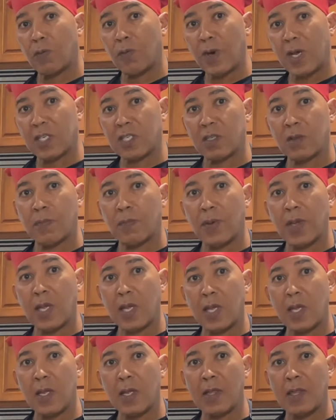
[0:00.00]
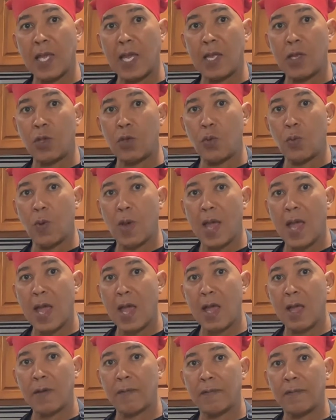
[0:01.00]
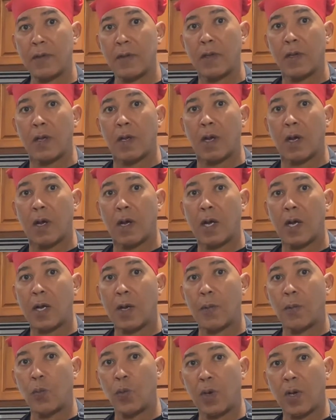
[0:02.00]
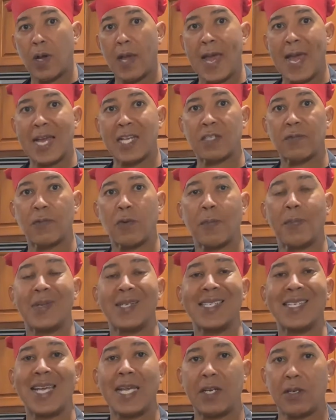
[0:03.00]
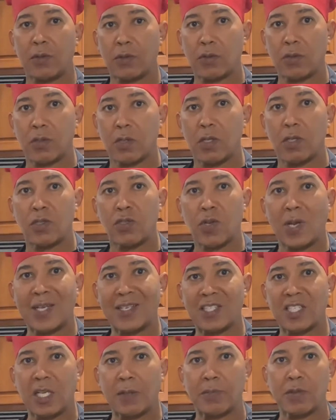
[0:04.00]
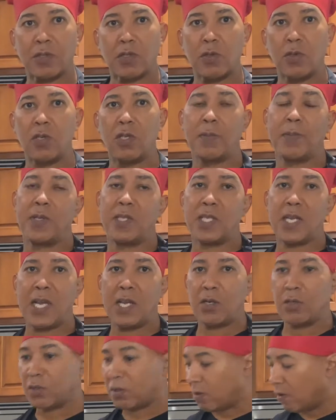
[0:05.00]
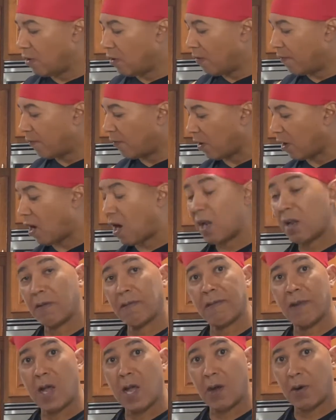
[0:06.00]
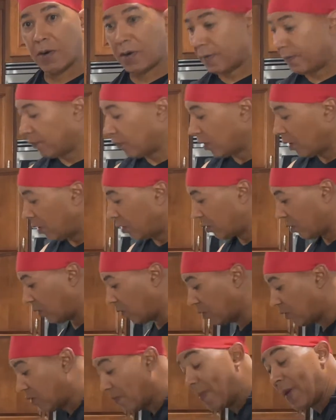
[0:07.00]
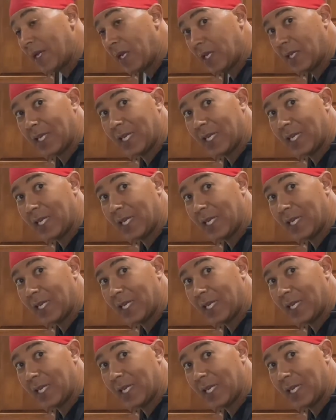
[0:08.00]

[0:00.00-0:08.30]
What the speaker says: recipe that you have will ask for potatoes. So I substituted the potatoes for cauliflower, so to make it